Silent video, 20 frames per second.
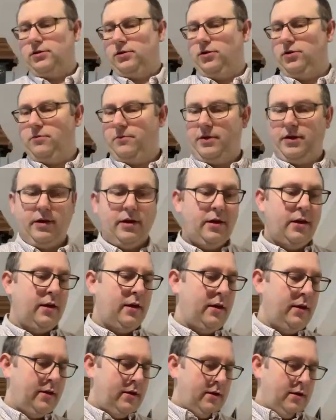done up.
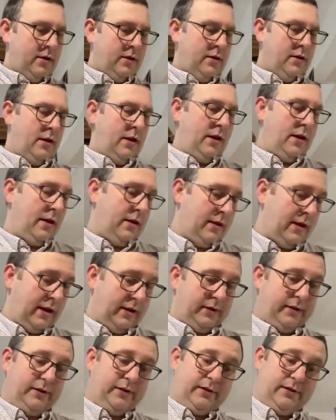And
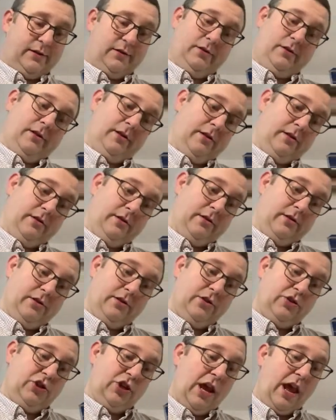that's
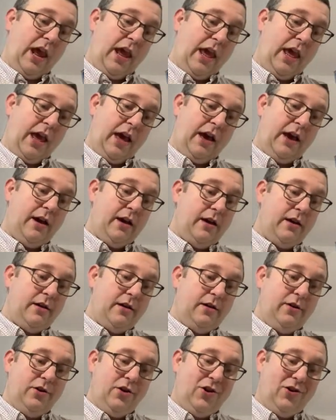G,
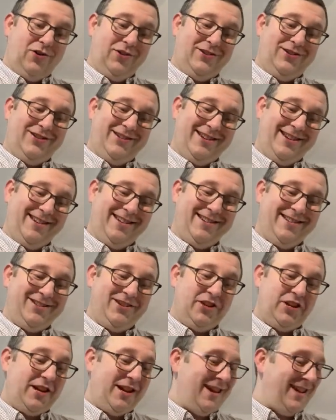not
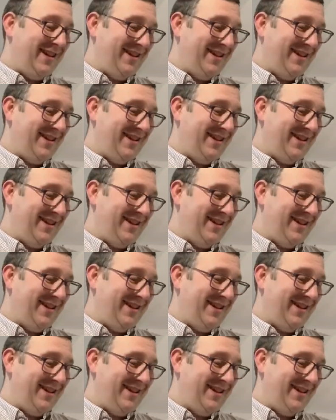G.